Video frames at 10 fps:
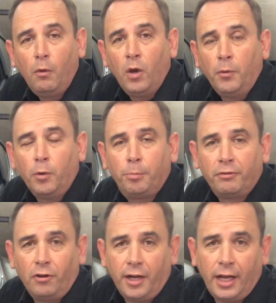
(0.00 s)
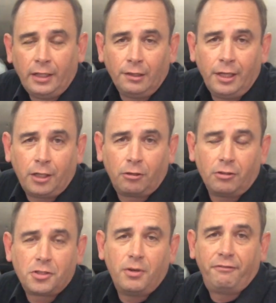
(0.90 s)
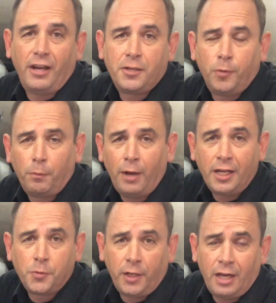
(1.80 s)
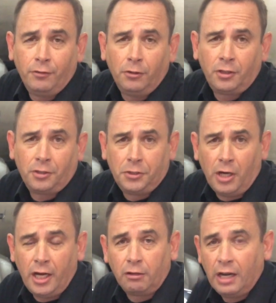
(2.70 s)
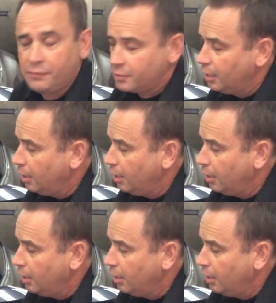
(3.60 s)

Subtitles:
where we'll provide a link across to our Facebook page where you can have a look at the dyno graphs